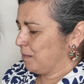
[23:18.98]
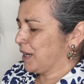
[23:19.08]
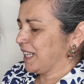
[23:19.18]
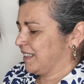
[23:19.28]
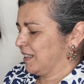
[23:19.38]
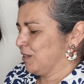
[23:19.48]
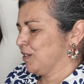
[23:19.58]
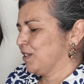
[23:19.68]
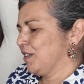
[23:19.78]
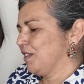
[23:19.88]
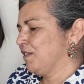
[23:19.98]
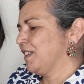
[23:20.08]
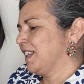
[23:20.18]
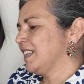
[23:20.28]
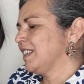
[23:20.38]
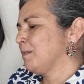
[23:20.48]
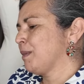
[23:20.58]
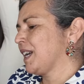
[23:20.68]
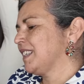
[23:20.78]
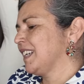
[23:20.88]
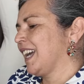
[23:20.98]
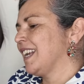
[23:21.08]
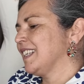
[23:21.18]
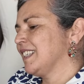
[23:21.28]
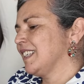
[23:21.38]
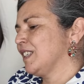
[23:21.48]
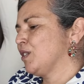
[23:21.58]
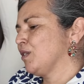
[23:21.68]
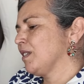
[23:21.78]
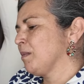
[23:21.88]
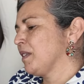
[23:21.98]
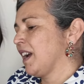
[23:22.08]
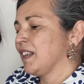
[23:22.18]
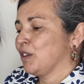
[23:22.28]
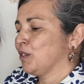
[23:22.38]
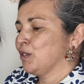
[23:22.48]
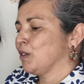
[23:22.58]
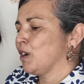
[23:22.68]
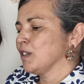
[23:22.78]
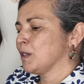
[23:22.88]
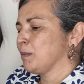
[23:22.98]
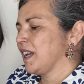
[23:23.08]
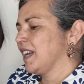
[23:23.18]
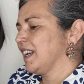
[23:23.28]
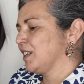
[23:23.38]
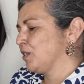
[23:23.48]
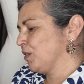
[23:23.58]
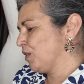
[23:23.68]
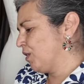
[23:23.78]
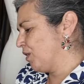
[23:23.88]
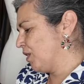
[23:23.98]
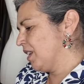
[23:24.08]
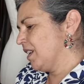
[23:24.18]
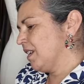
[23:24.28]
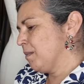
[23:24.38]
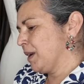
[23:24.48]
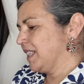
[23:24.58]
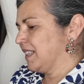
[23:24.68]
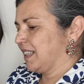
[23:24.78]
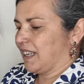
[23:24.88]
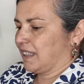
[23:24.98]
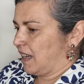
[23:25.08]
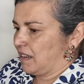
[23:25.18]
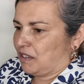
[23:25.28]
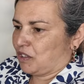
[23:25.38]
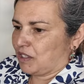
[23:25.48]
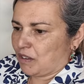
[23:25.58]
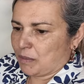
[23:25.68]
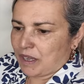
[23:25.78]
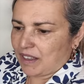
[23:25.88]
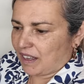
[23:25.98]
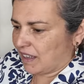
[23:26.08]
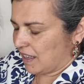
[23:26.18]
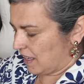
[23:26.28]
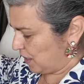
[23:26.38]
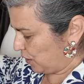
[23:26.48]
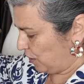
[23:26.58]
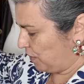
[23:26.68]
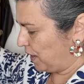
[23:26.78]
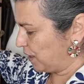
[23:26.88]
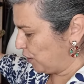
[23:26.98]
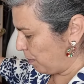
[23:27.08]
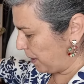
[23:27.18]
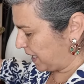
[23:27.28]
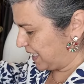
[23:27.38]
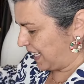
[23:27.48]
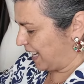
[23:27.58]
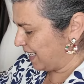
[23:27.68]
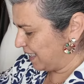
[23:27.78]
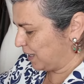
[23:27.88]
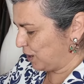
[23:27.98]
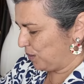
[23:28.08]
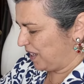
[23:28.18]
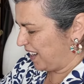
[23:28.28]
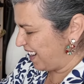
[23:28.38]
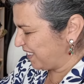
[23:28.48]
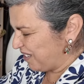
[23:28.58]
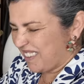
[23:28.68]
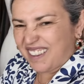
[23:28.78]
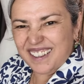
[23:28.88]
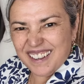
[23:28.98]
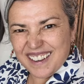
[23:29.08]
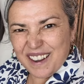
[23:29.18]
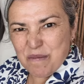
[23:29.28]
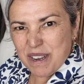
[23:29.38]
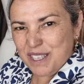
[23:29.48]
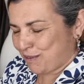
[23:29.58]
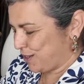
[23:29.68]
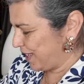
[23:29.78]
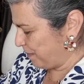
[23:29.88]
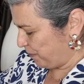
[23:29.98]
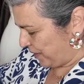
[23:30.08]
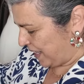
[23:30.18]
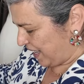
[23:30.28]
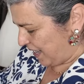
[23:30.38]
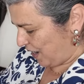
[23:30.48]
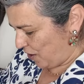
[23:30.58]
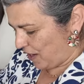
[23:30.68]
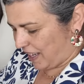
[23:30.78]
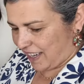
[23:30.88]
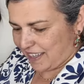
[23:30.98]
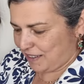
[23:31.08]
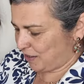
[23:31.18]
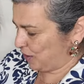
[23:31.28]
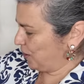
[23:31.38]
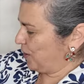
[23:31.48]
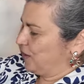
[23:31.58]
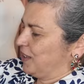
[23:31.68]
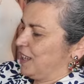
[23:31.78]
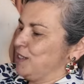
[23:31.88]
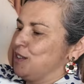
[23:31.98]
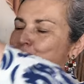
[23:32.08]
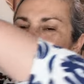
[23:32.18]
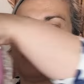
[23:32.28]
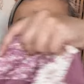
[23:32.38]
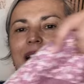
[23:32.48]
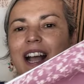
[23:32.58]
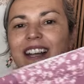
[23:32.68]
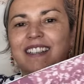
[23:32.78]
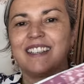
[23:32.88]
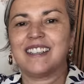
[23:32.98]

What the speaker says: practical. So if there is a practicality to something, I don't do cosplay, I don't go places like that, it's just not my thing. So if there is no practicality to it, I don't think I care much for it. Okay, so that's not too bad.